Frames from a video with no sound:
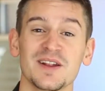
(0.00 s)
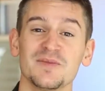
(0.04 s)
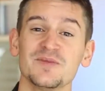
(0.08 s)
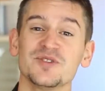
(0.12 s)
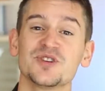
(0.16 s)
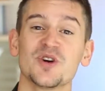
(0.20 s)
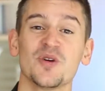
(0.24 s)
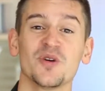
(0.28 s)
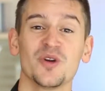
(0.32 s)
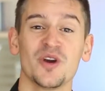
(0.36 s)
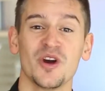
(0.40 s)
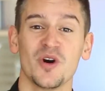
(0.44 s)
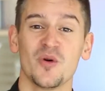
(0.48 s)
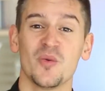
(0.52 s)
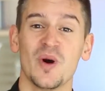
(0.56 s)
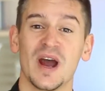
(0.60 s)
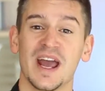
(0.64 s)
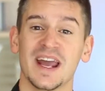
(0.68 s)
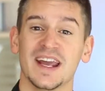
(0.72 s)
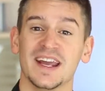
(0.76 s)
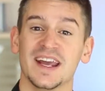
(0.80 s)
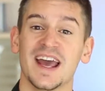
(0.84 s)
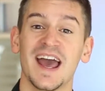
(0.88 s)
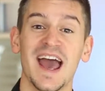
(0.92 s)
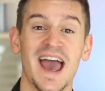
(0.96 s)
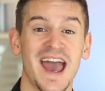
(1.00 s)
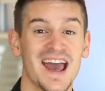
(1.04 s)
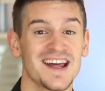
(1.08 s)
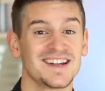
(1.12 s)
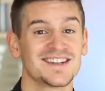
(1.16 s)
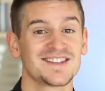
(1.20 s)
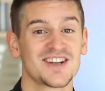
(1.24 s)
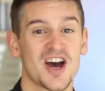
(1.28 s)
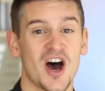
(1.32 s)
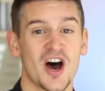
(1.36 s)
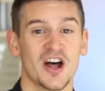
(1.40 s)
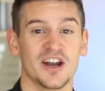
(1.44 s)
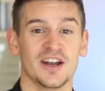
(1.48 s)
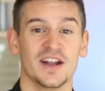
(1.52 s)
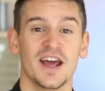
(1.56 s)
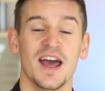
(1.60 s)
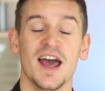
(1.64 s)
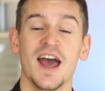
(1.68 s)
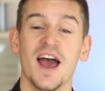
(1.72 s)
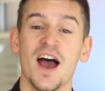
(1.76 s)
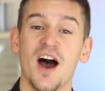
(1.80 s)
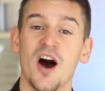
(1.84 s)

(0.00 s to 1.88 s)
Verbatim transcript: let me show you a way, hands on,